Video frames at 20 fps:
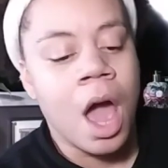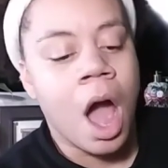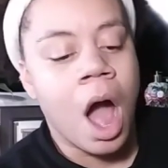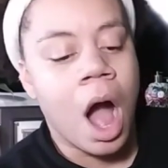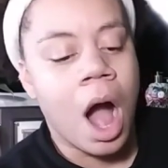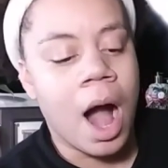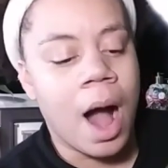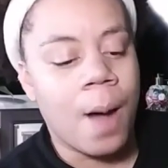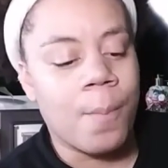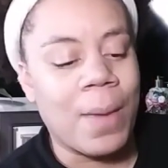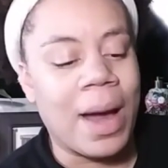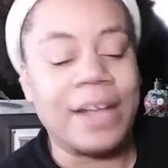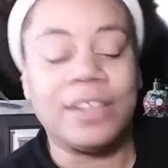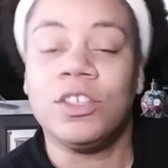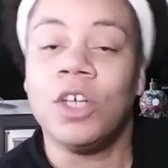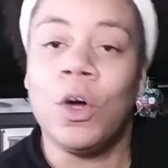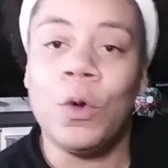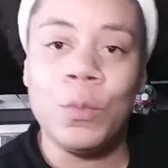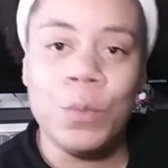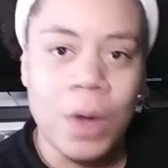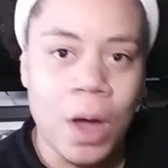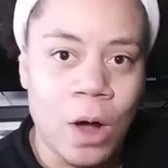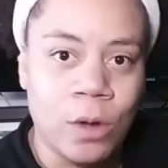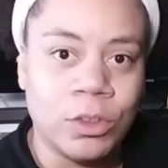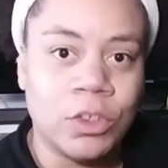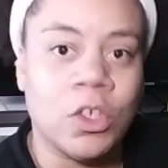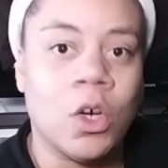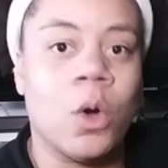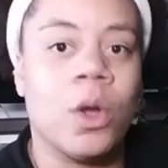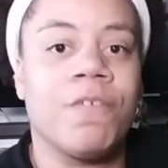I don't know.
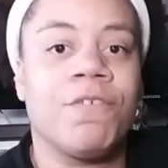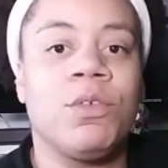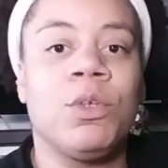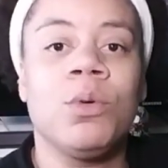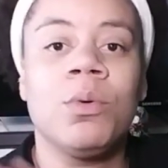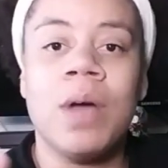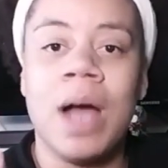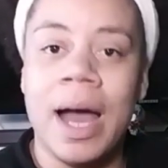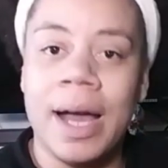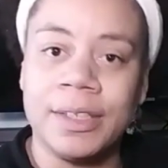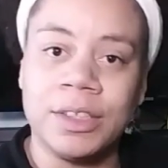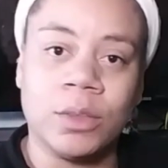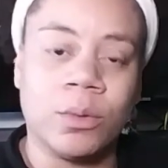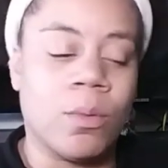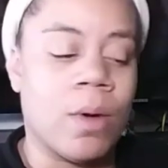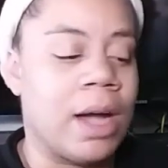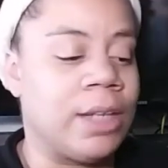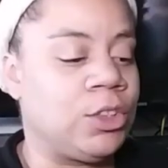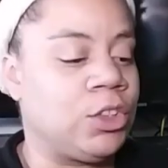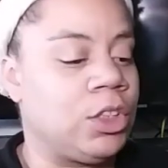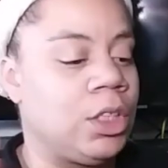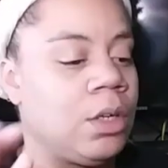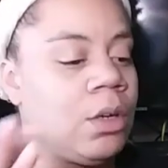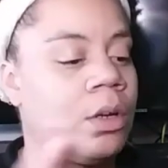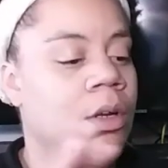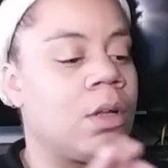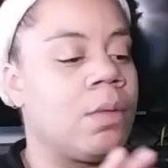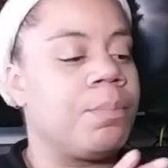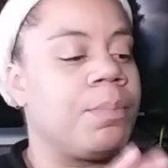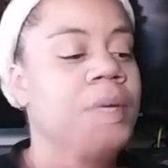So if you guys are
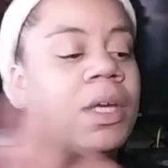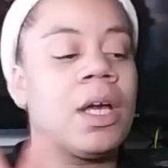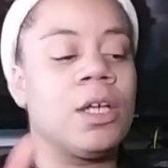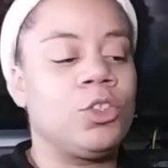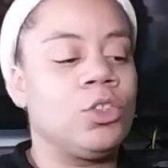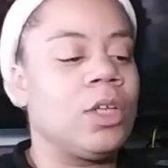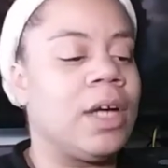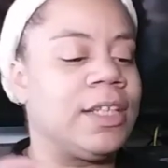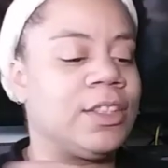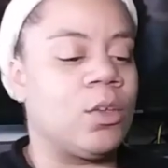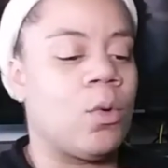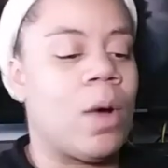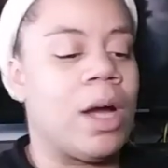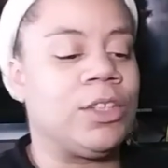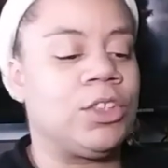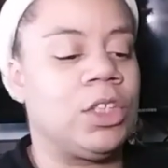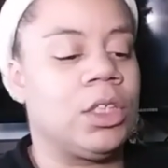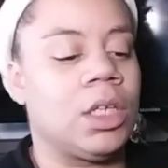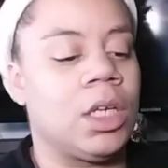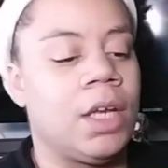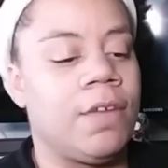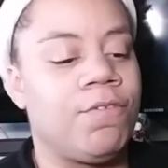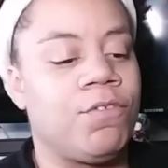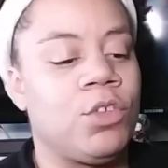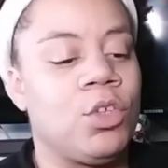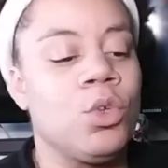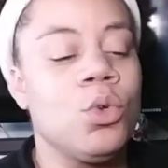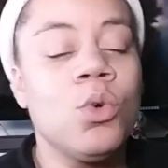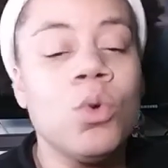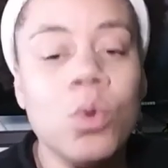watching, because you guys are watching, if
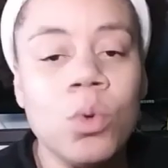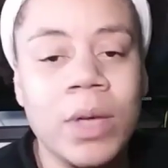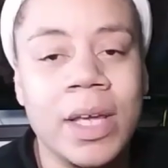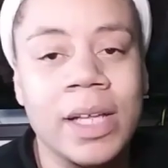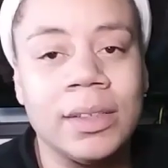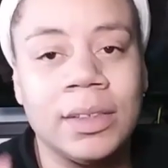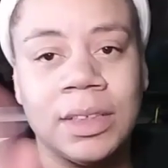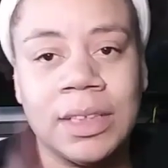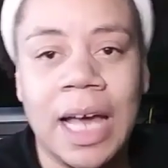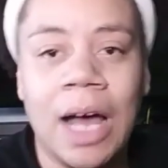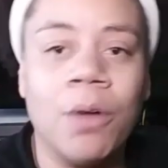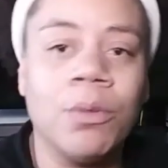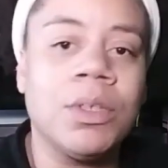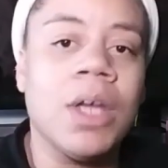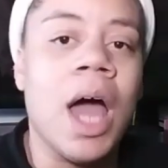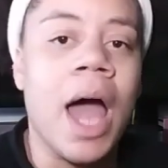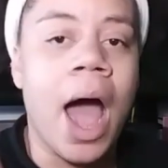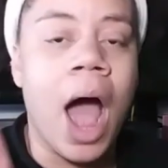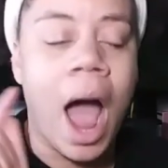you can sound